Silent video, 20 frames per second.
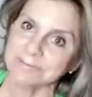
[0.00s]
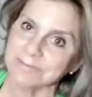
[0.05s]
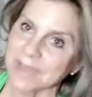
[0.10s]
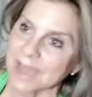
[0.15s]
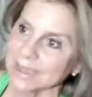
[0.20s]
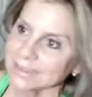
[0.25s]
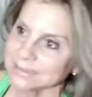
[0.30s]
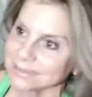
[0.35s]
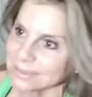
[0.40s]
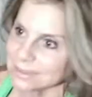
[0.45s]

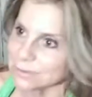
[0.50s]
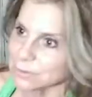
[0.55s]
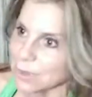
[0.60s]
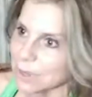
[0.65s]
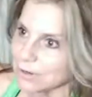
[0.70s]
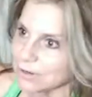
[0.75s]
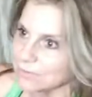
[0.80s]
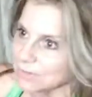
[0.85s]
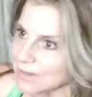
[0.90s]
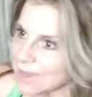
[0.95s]
fasting, so I
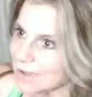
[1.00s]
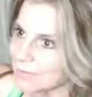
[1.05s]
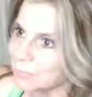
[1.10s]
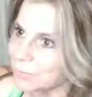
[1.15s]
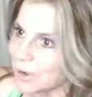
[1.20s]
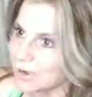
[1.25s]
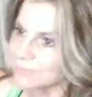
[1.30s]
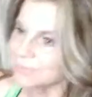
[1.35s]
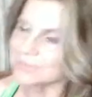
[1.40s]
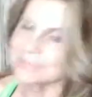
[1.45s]
don't even have
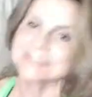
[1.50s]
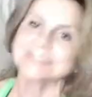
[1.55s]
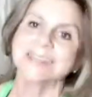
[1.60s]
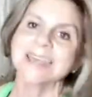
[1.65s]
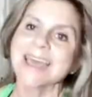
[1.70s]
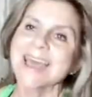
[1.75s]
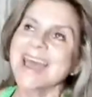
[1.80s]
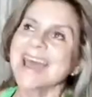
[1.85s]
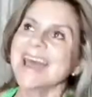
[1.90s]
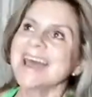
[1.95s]
breakfast.
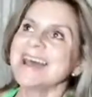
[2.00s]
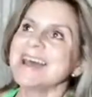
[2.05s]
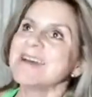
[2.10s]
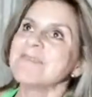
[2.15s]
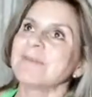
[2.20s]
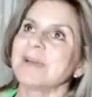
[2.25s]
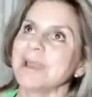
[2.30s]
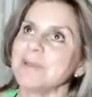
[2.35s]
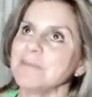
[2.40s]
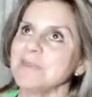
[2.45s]

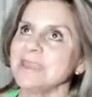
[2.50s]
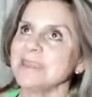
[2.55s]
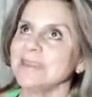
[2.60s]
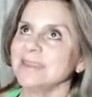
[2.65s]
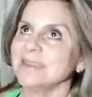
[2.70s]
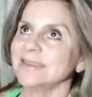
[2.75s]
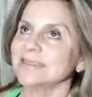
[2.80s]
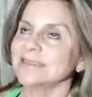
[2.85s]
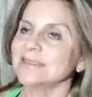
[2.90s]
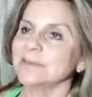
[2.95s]
What I mean
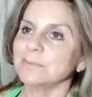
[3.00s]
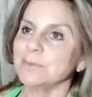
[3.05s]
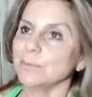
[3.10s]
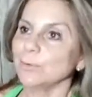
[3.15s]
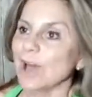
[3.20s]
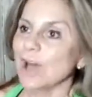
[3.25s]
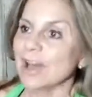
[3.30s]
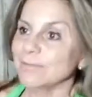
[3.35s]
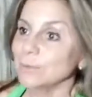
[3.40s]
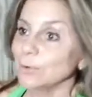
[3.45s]
is some people
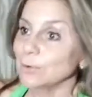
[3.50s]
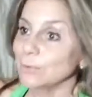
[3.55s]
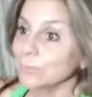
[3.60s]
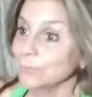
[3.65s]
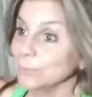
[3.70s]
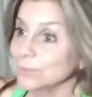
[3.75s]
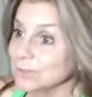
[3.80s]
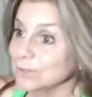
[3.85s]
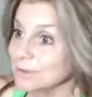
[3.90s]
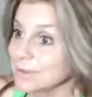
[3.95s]
have no
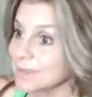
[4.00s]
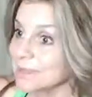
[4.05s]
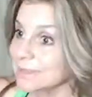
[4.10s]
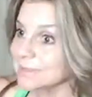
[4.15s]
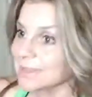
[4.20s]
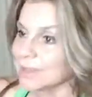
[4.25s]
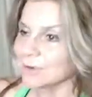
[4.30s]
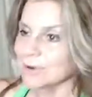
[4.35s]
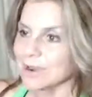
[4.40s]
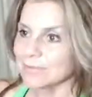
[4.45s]
food to eat,
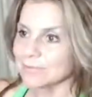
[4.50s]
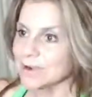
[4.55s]
they don't have